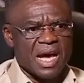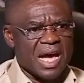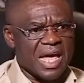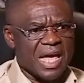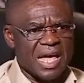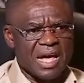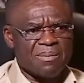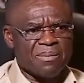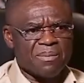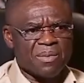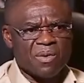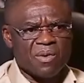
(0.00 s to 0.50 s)
I
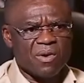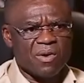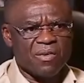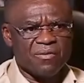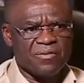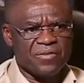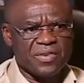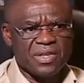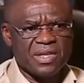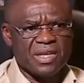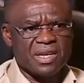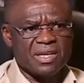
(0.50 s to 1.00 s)
am
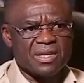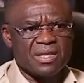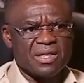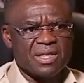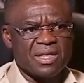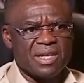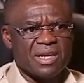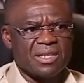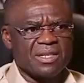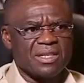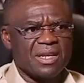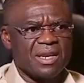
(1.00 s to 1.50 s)

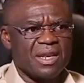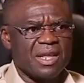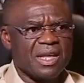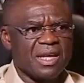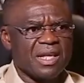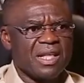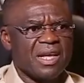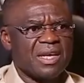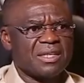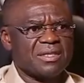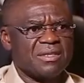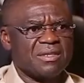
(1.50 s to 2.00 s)
confident that the
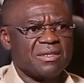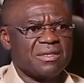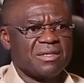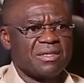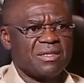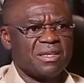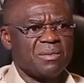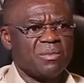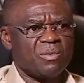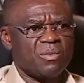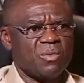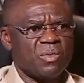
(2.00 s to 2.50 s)
legal
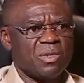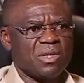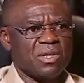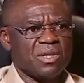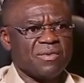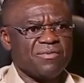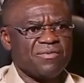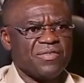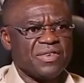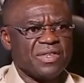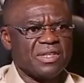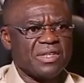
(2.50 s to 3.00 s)
system will
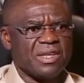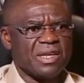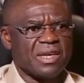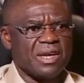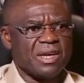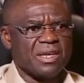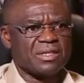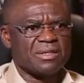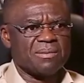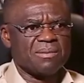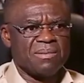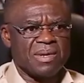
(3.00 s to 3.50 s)

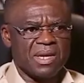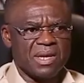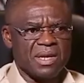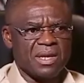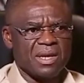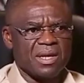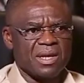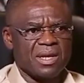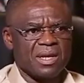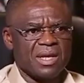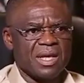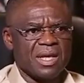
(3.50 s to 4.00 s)
vindicate me